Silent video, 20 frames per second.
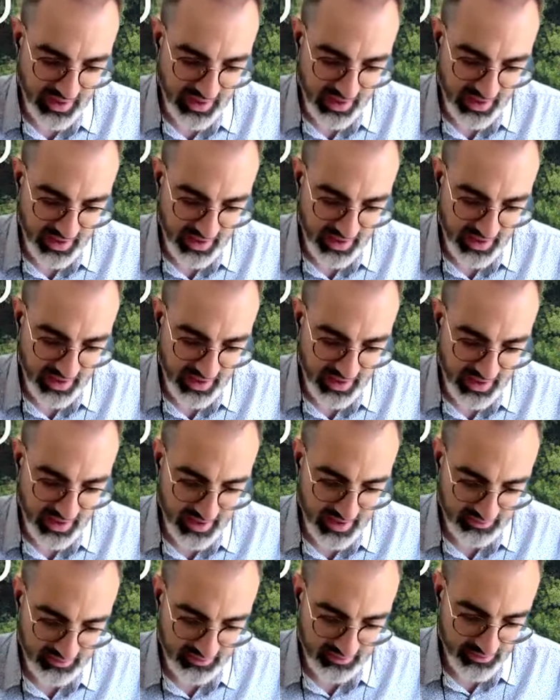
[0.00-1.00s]
And
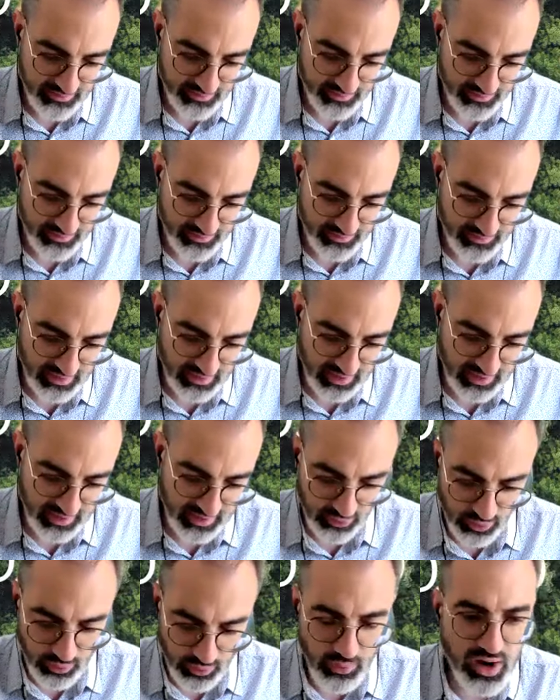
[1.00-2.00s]
uh, after
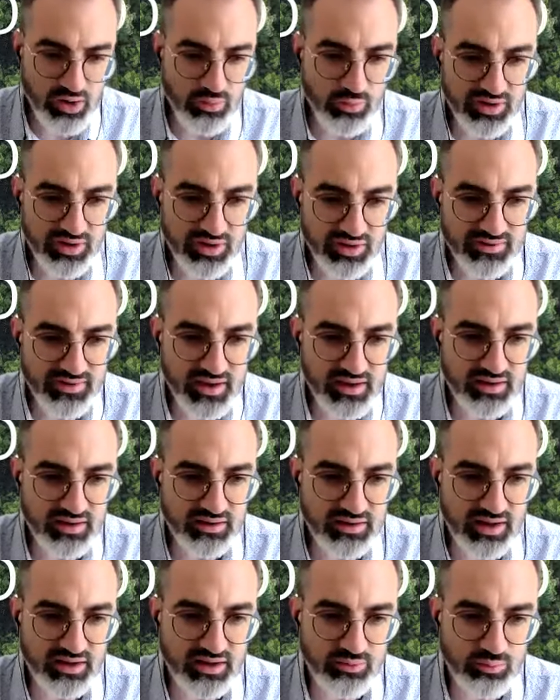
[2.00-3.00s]
a while, we decided
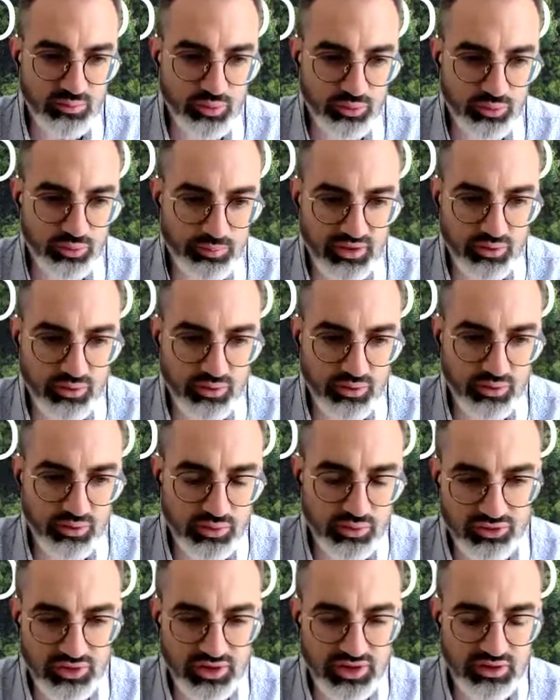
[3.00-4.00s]
that it would be good
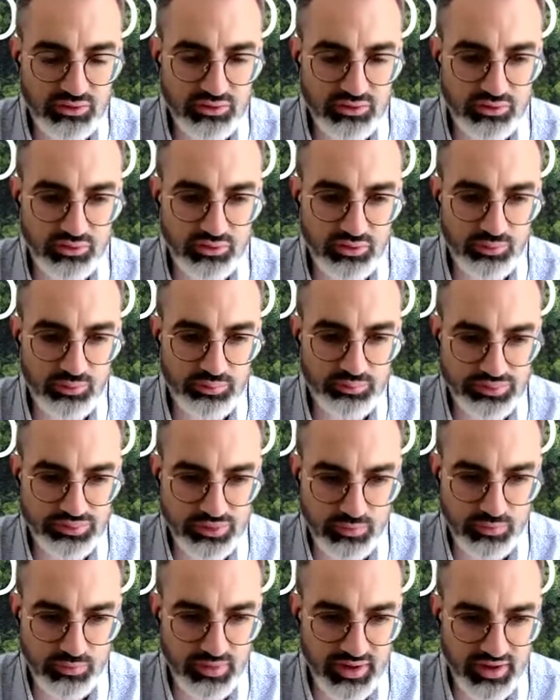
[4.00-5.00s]
actually to
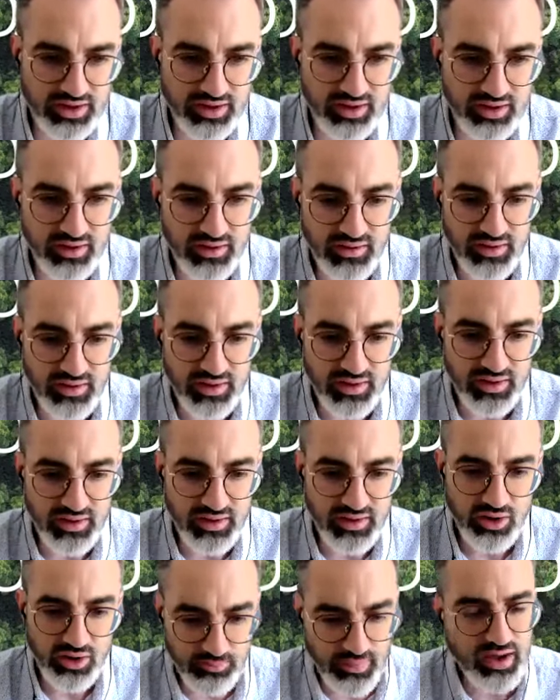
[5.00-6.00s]
probably
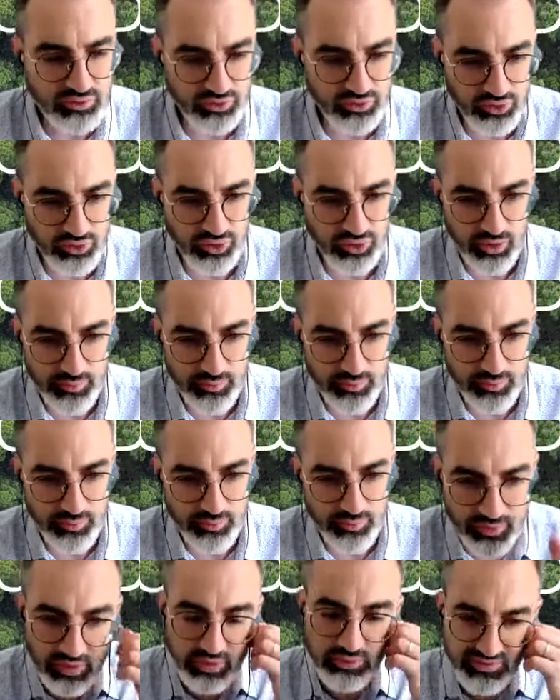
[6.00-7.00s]
come back to Europe and
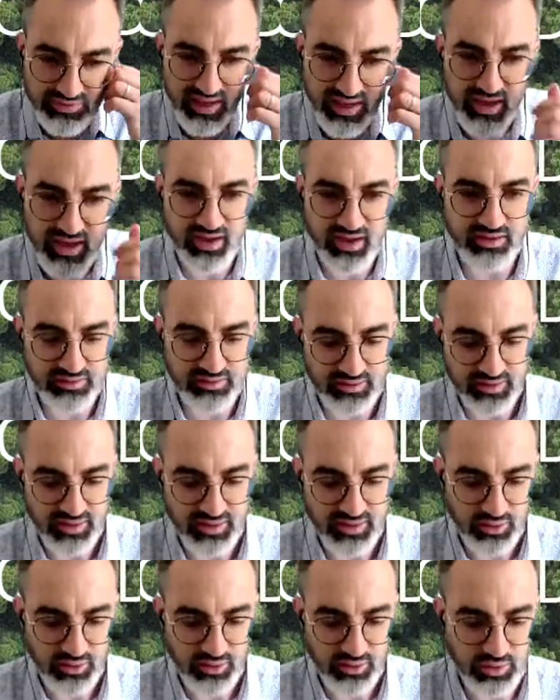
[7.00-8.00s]
understand
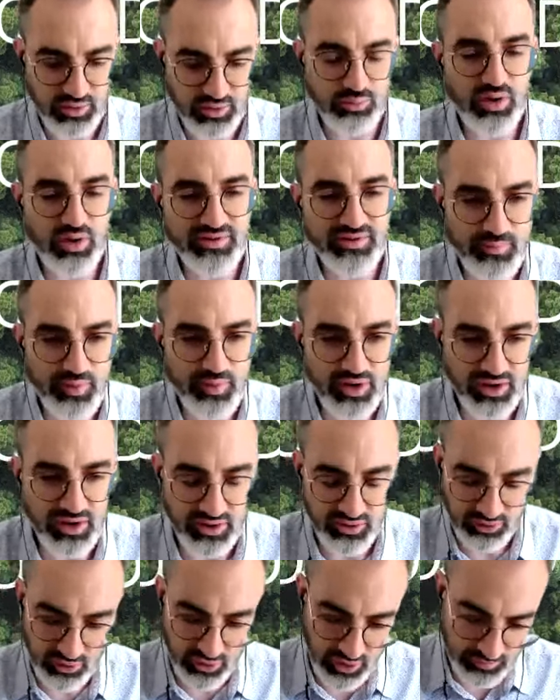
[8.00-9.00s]
what was happening
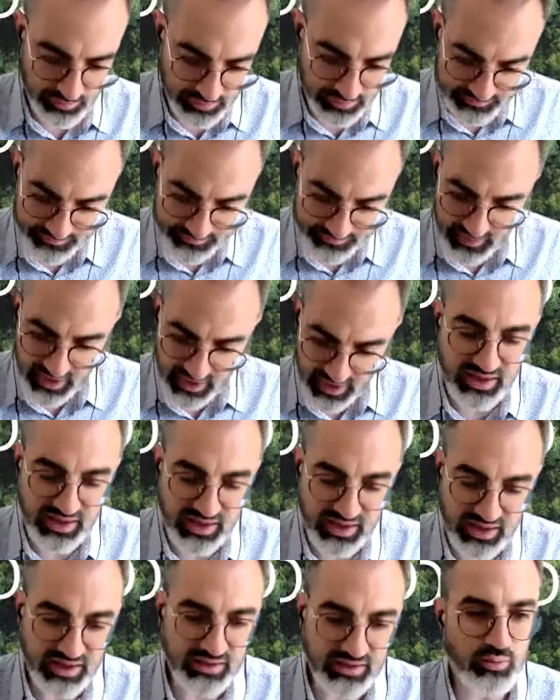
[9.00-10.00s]
in Europe. And it's
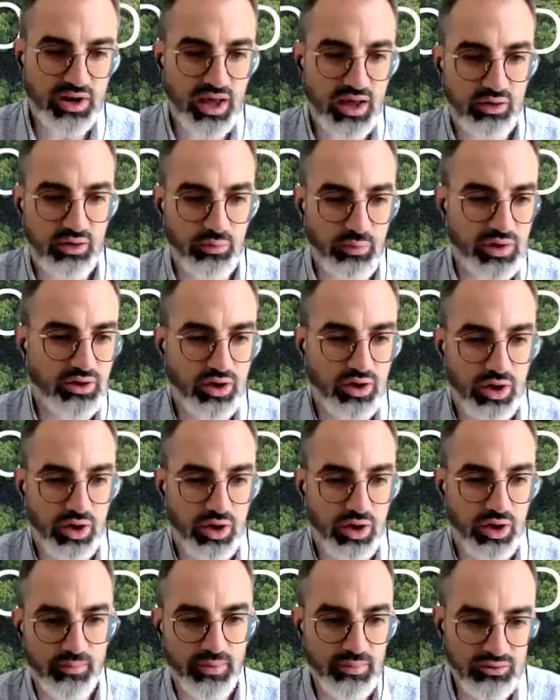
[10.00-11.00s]
only when I when
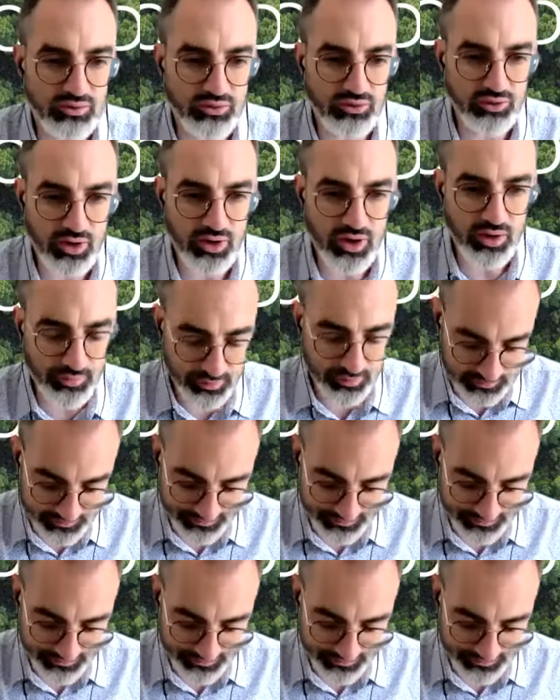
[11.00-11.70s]
coming back to Europe